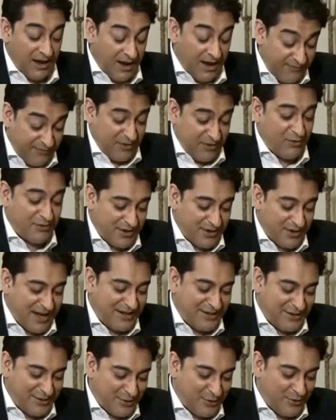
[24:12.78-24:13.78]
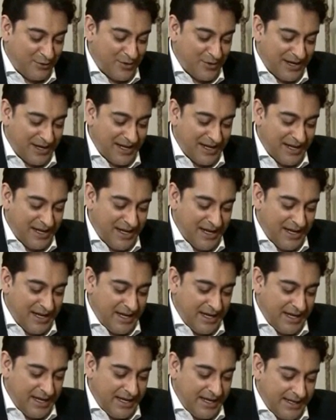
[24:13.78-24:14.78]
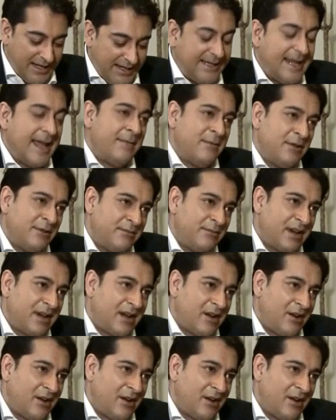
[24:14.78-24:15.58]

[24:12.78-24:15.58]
I have to also get to Yemen,